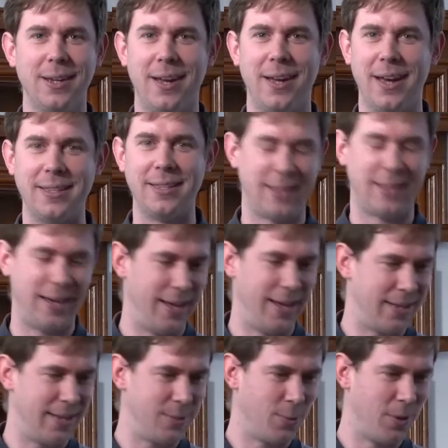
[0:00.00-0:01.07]

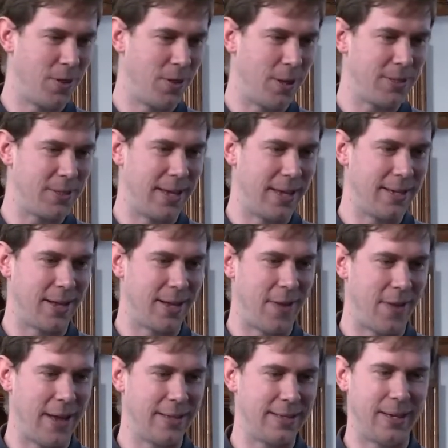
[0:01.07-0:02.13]
It's one of those things I've
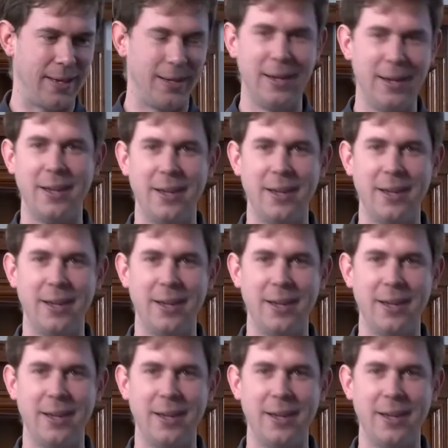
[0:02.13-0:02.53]
had to